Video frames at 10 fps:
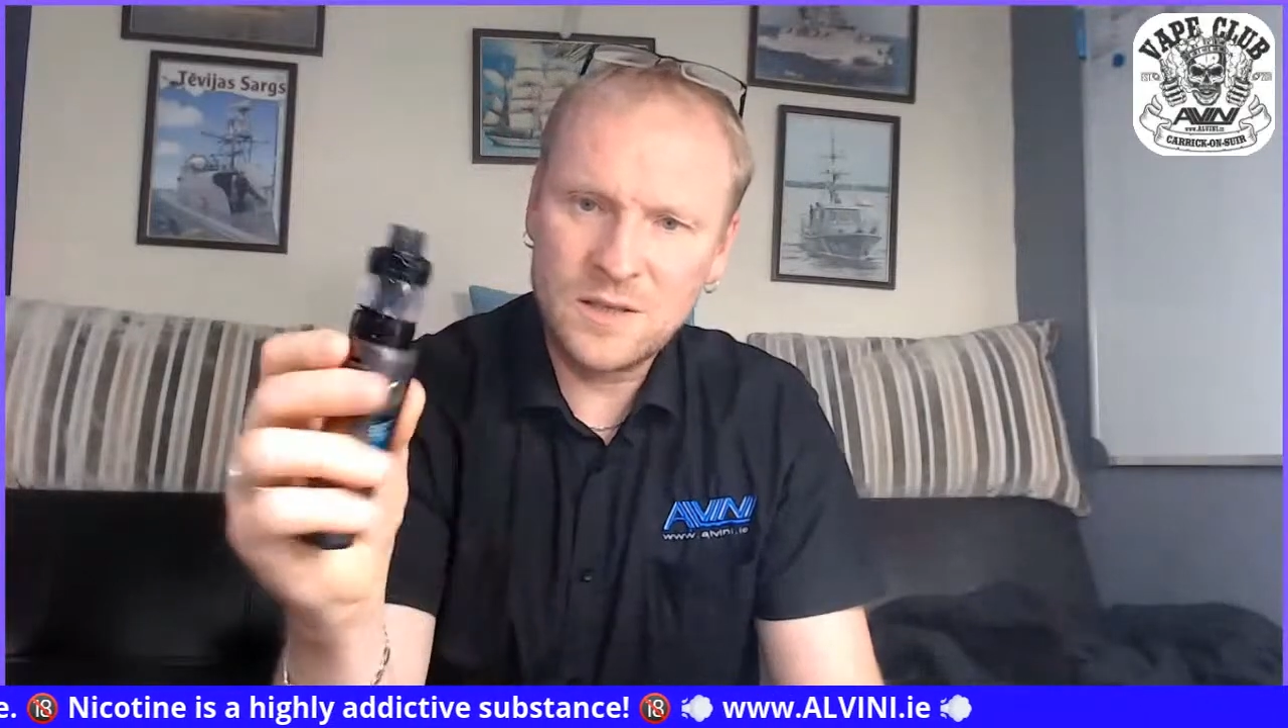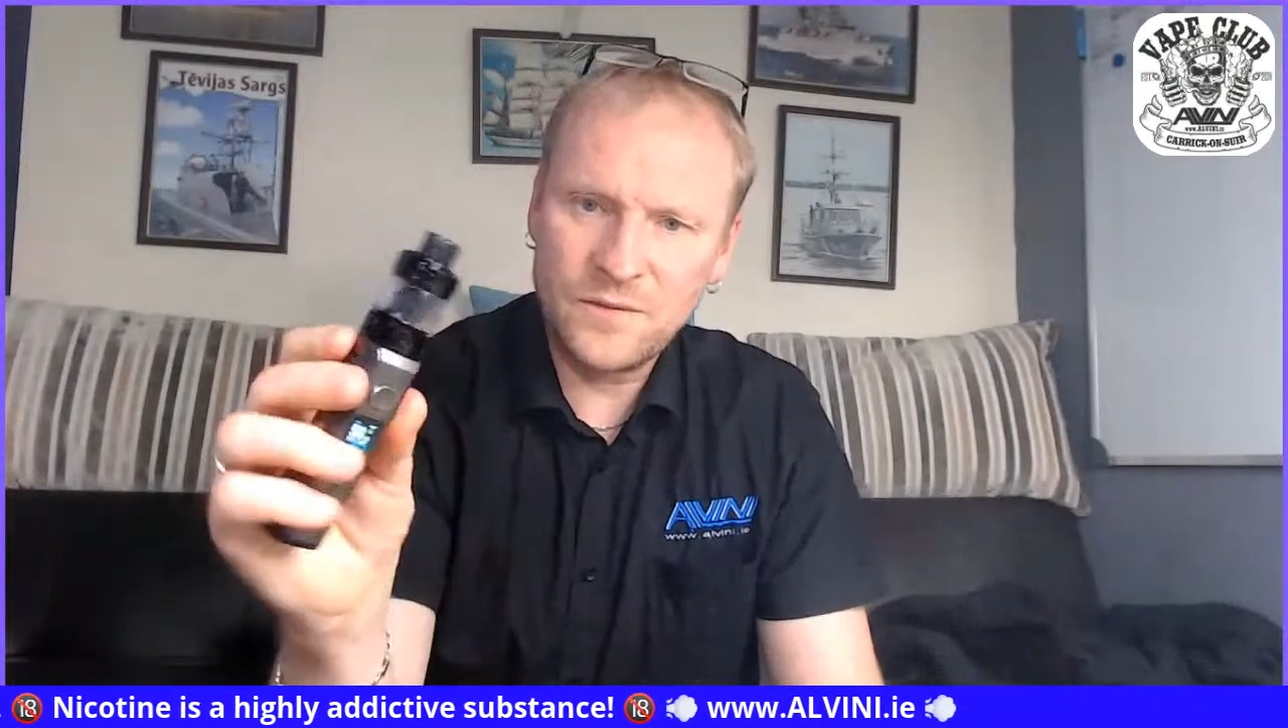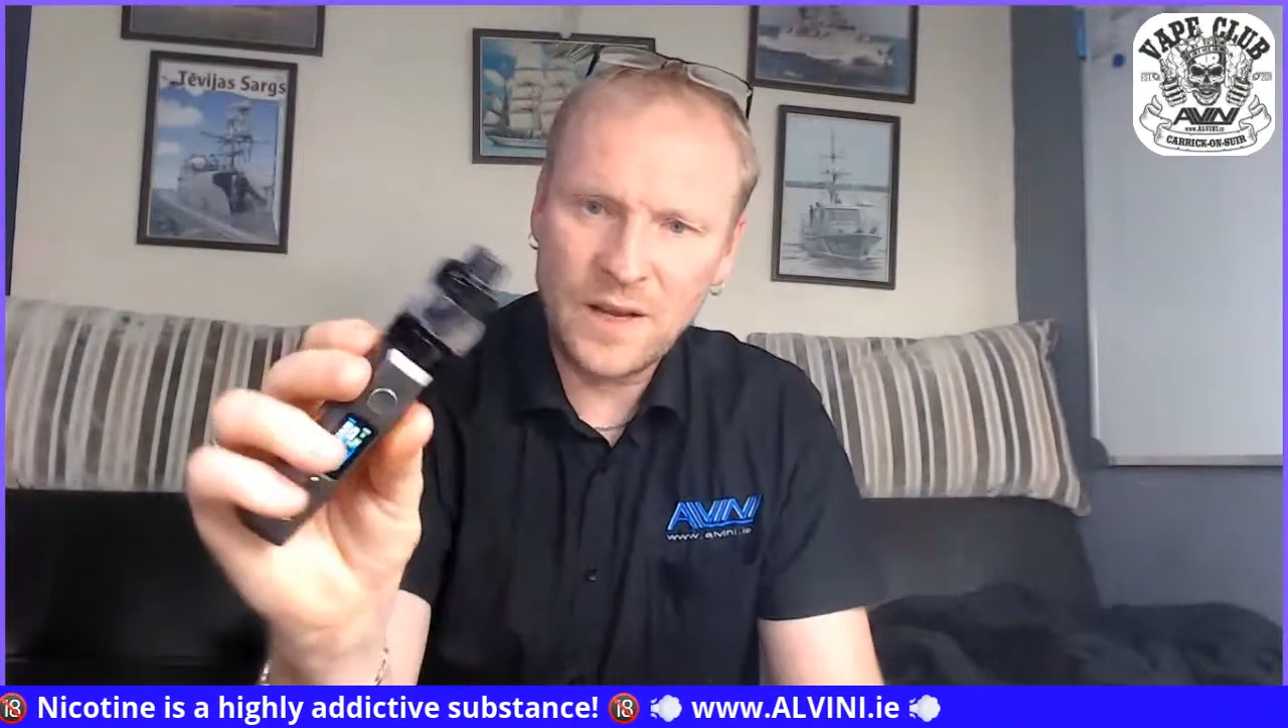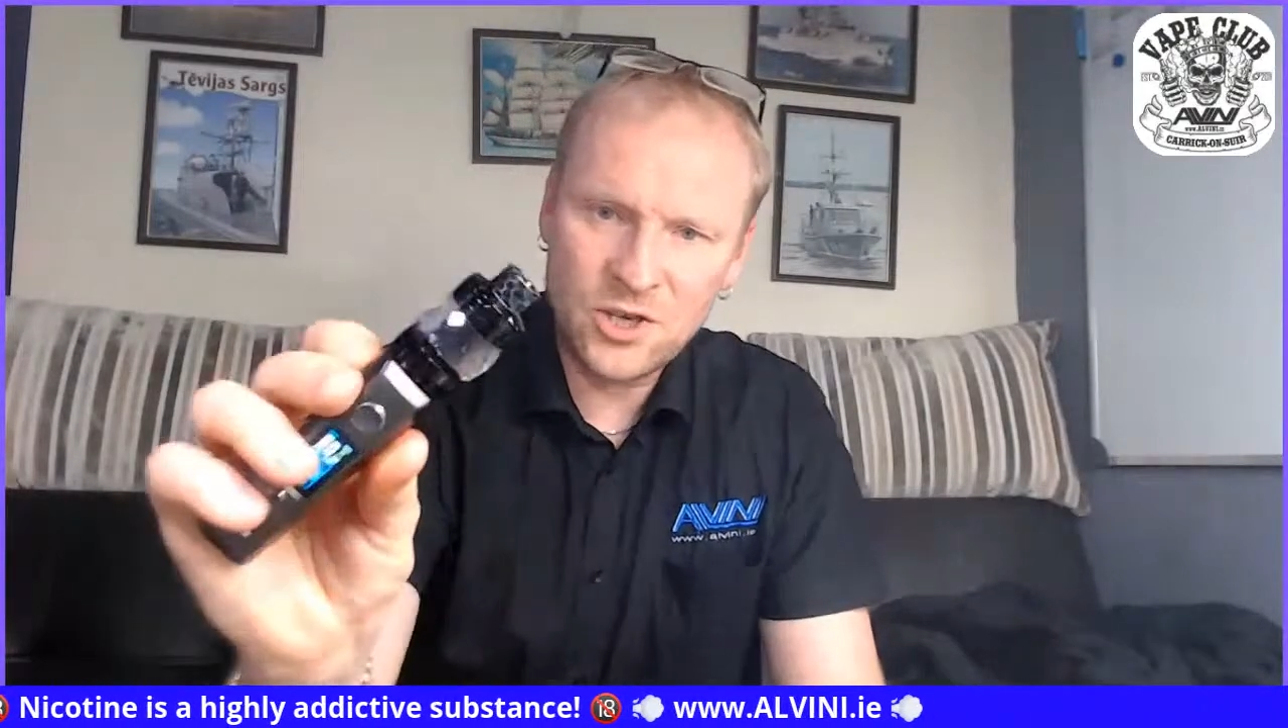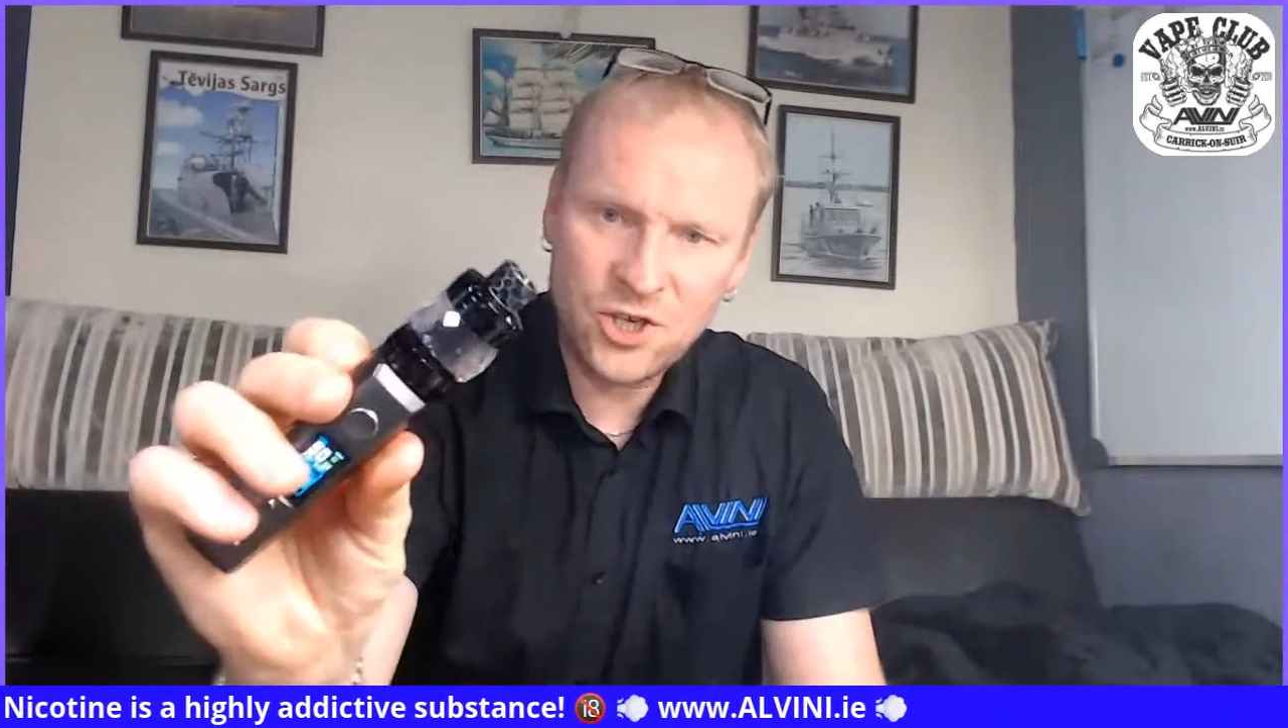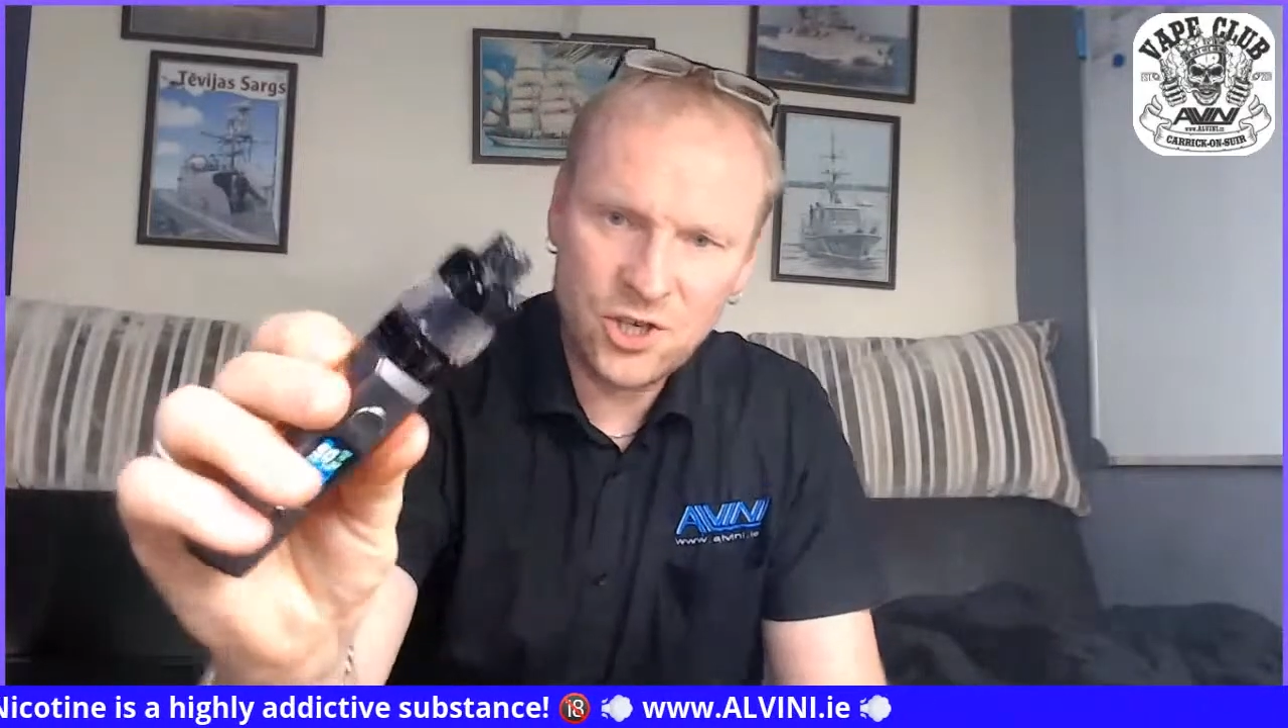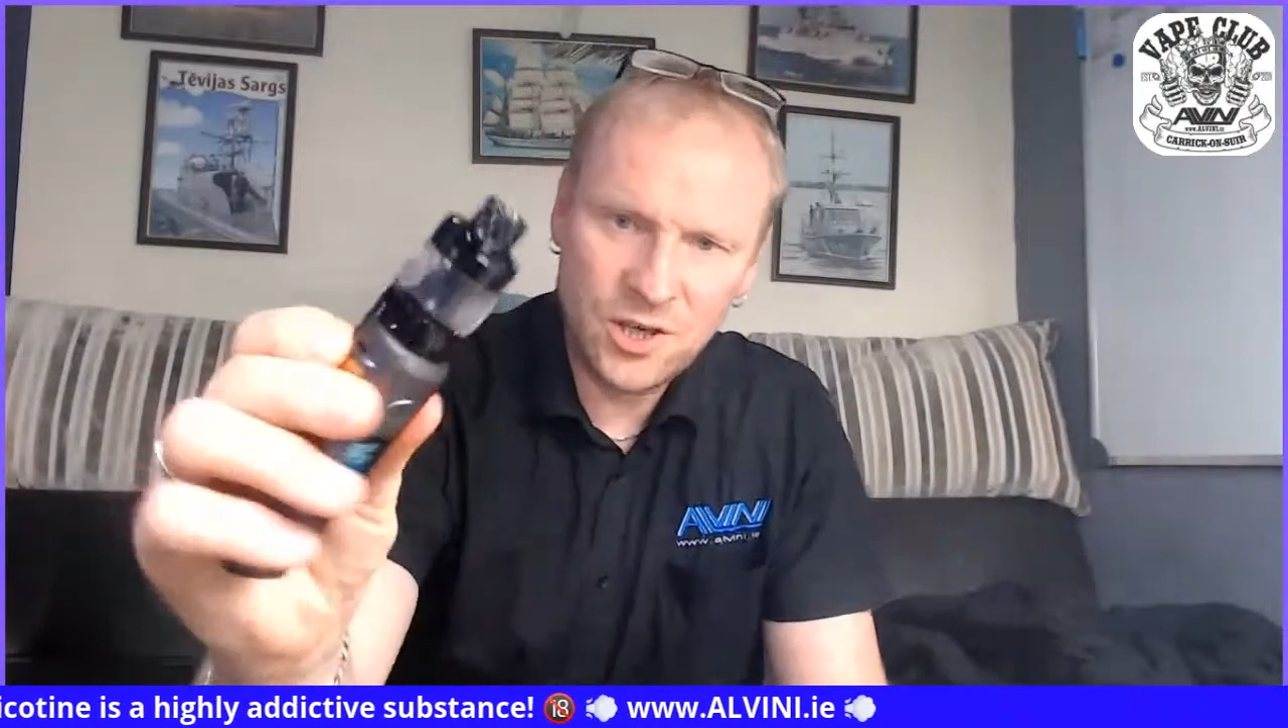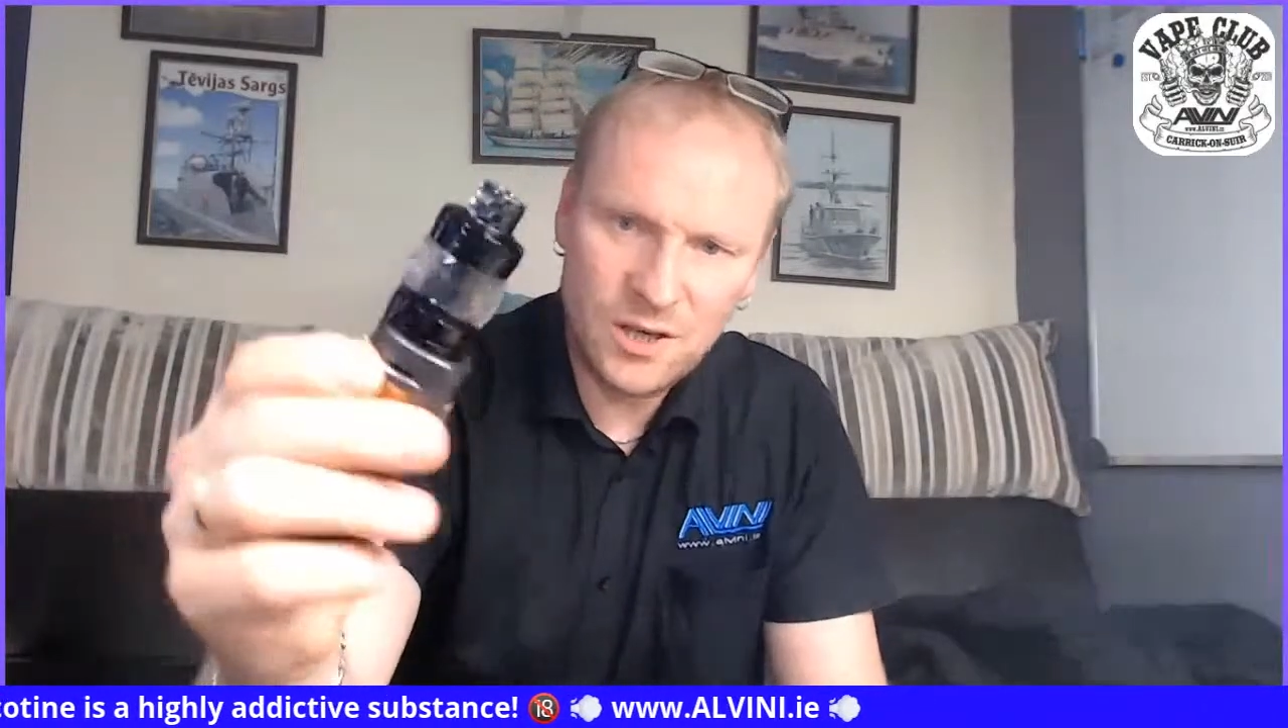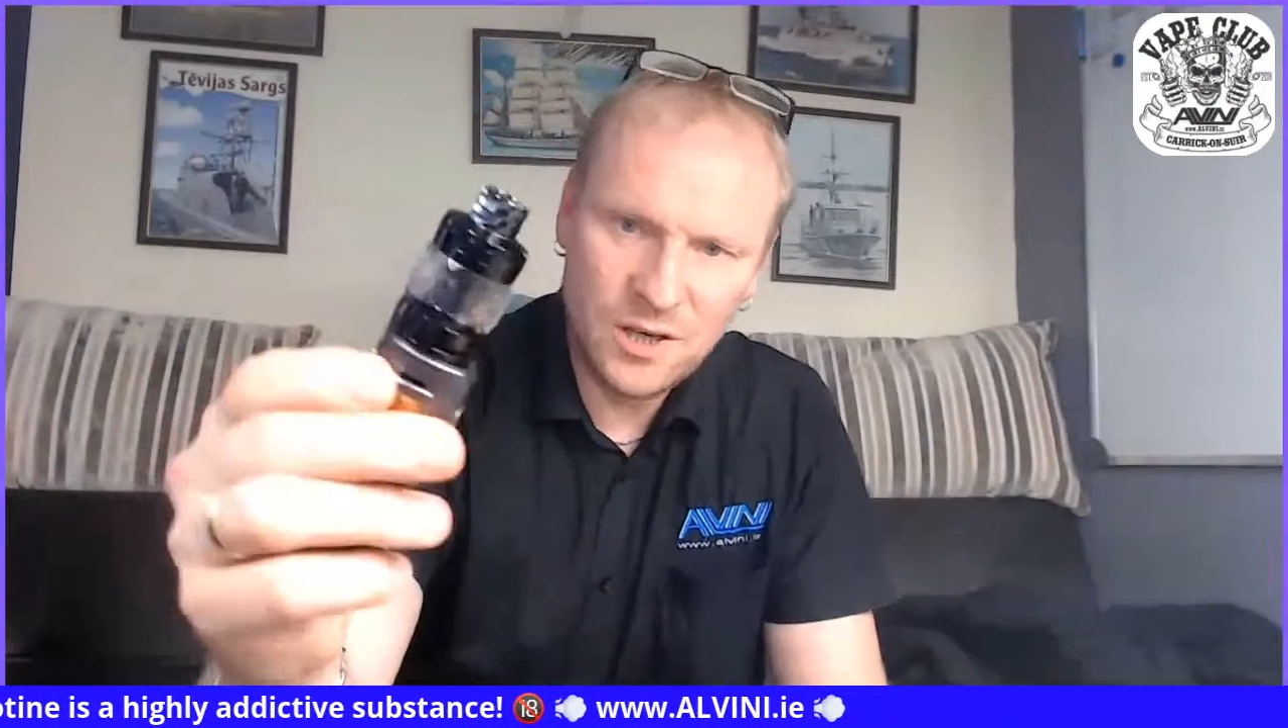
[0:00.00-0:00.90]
flush.